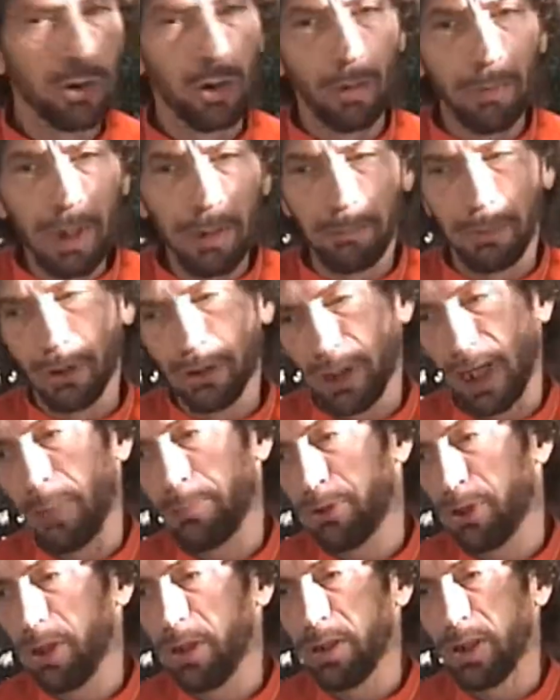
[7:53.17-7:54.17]
human
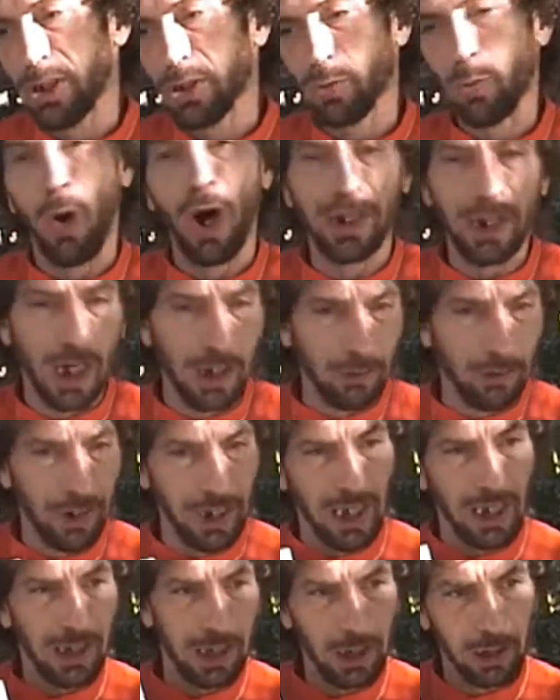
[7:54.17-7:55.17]
perception is
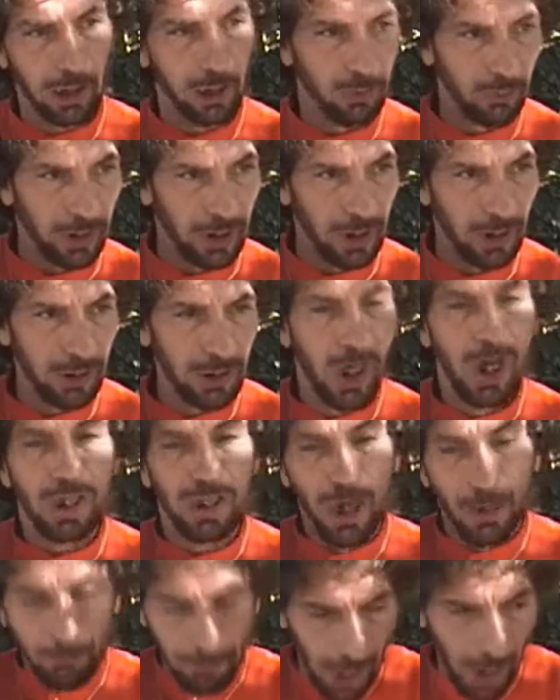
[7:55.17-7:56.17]
180 degrees,
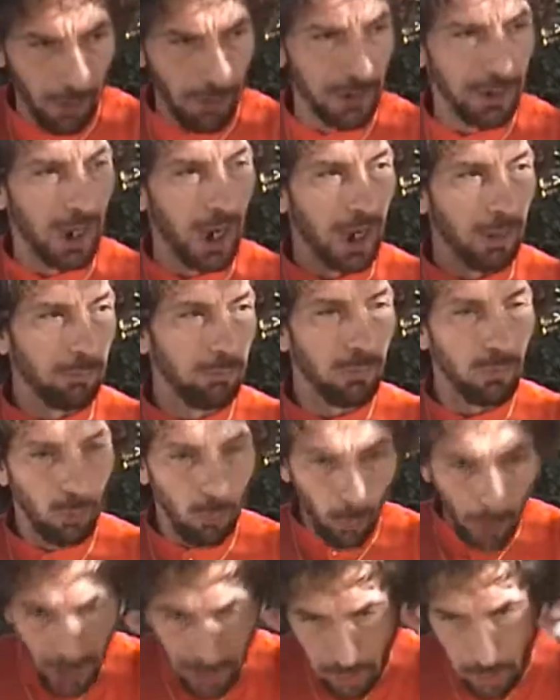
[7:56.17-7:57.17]
the paradigm
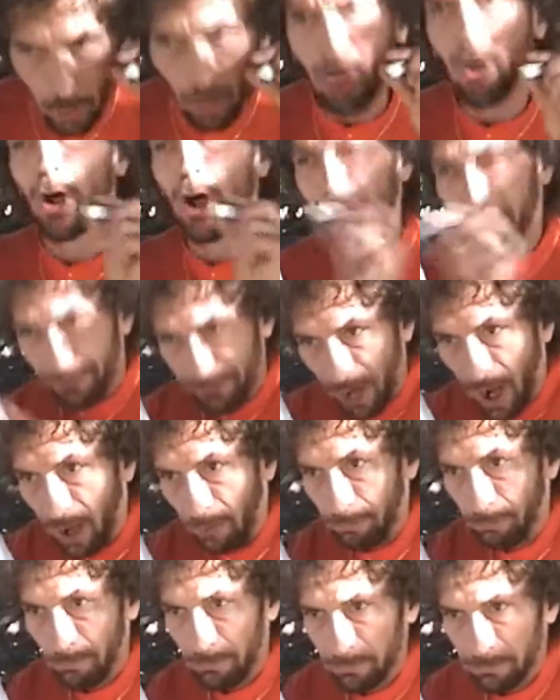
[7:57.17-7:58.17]
which you look
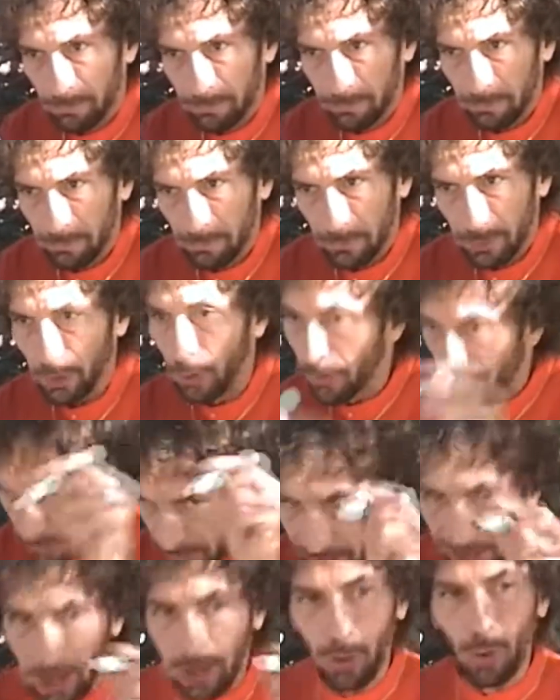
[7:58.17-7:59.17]
from, you
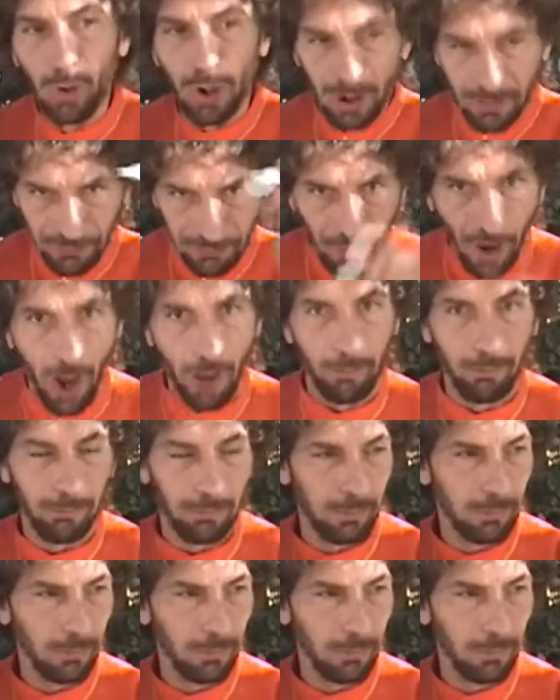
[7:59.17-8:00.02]
think you look from,